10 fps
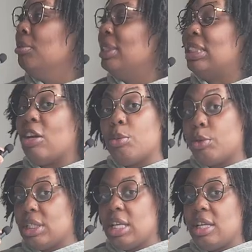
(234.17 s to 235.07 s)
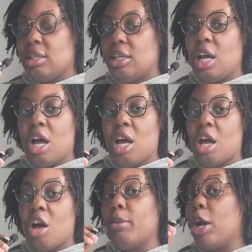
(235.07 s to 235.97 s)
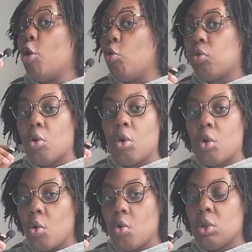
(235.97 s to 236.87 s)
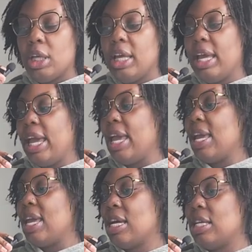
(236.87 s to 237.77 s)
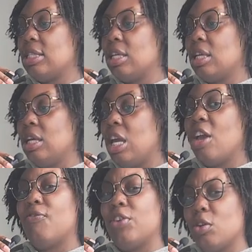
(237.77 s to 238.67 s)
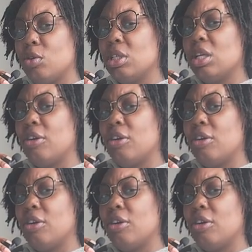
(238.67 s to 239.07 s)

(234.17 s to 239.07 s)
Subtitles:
7% of my overall goal. And it feels